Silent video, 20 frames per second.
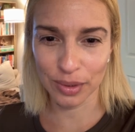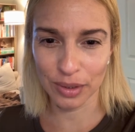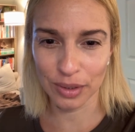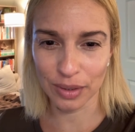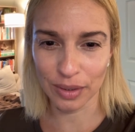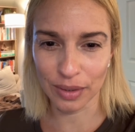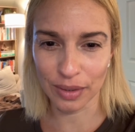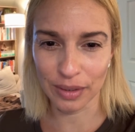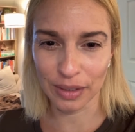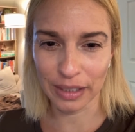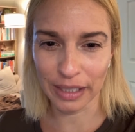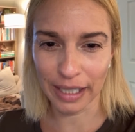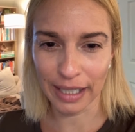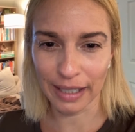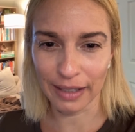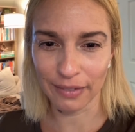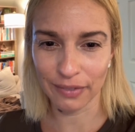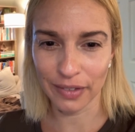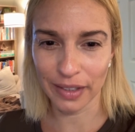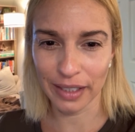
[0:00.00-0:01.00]
who don't
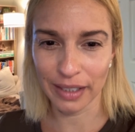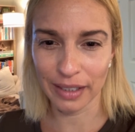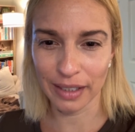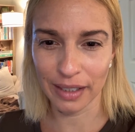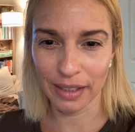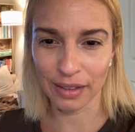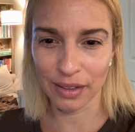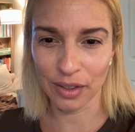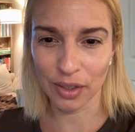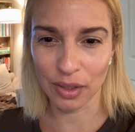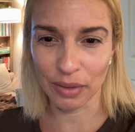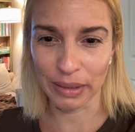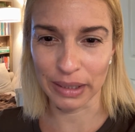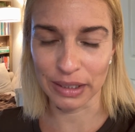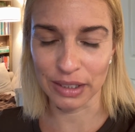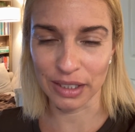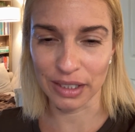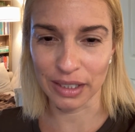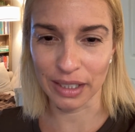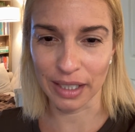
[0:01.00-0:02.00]
have an
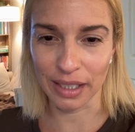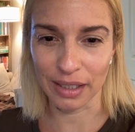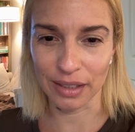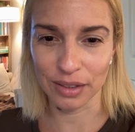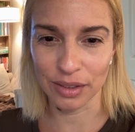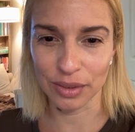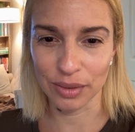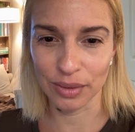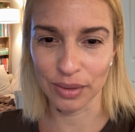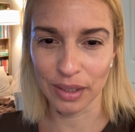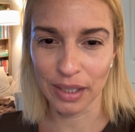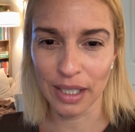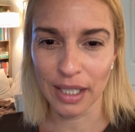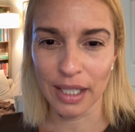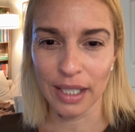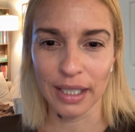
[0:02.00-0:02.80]
encouraging attitude.